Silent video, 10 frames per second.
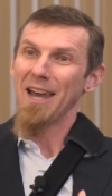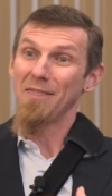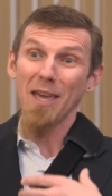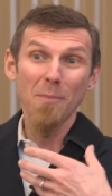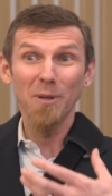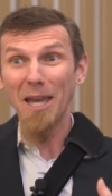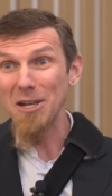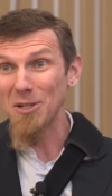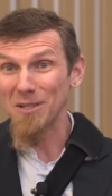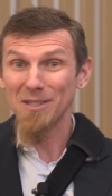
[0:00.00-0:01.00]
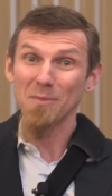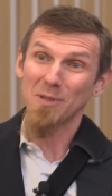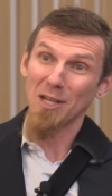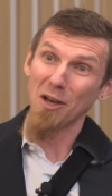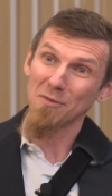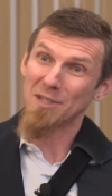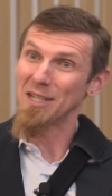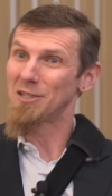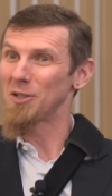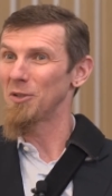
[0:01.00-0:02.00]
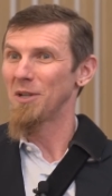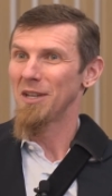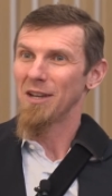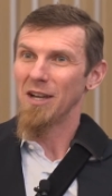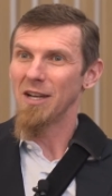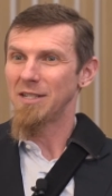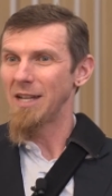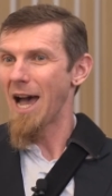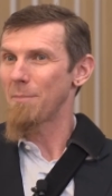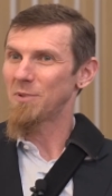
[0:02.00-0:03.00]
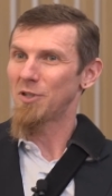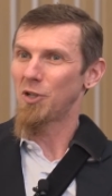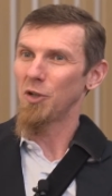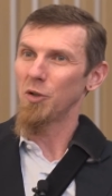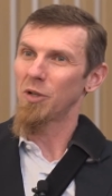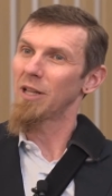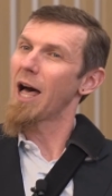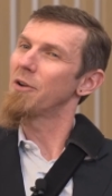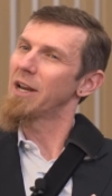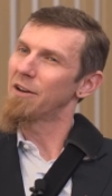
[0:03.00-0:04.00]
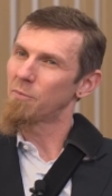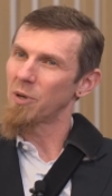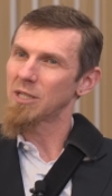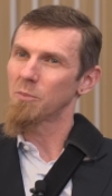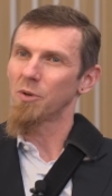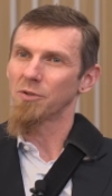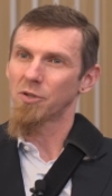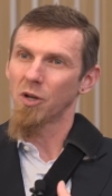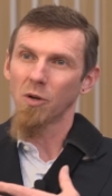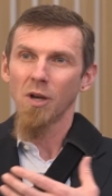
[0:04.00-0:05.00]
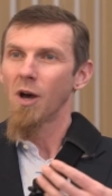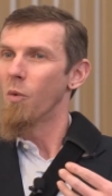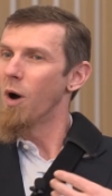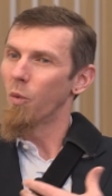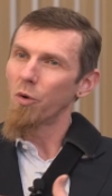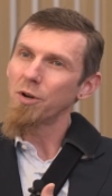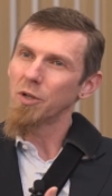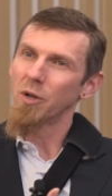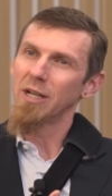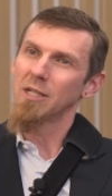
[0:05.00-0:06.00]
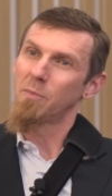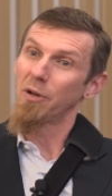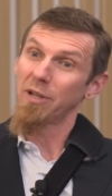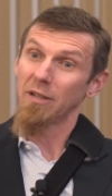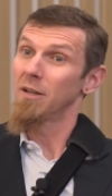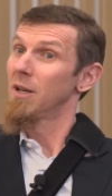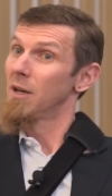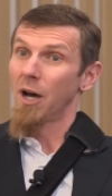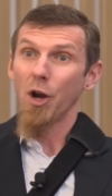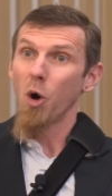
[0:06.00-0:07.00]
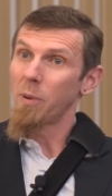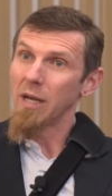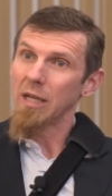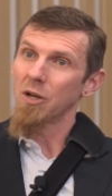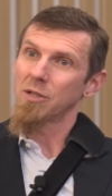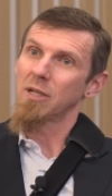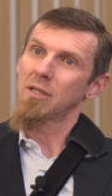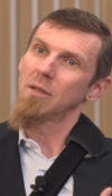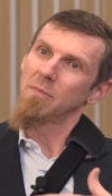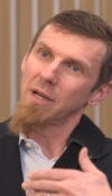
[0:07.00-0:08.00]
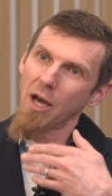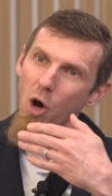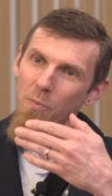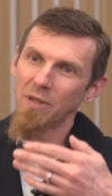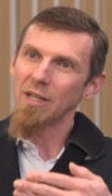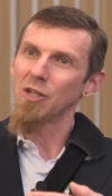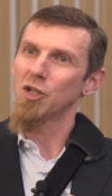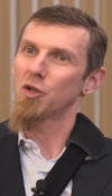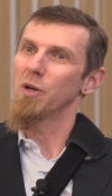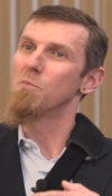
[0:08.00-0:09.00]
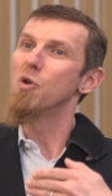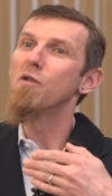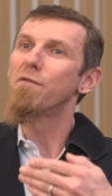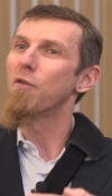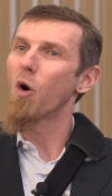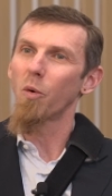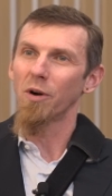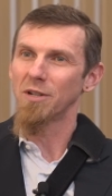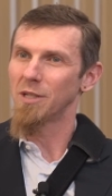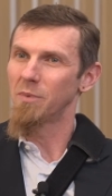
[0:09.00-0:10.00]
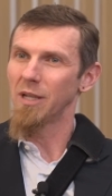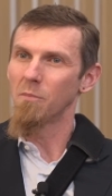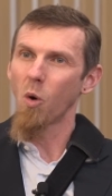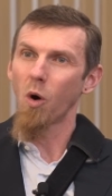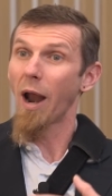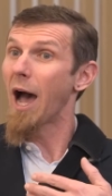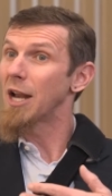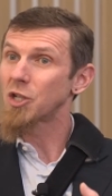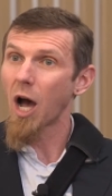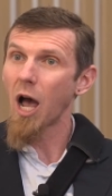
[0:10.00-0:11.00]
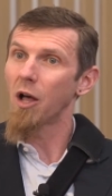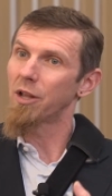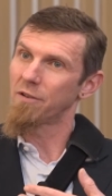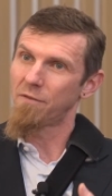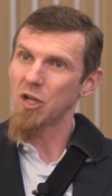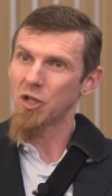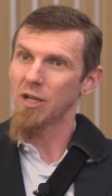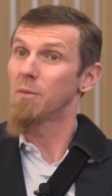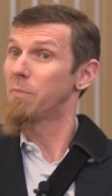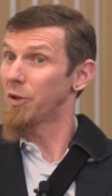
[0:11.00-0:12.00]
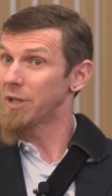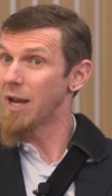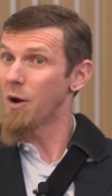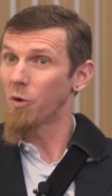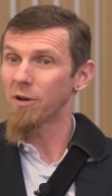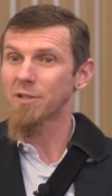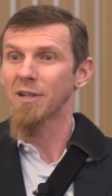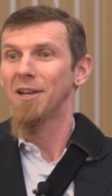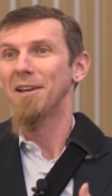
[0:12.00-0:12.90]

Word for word: and the applications themselves need to adapt to cloud native principles. So what we're doing is building an open ecosystem to help the industry move forward to be more agile and efficient and building networks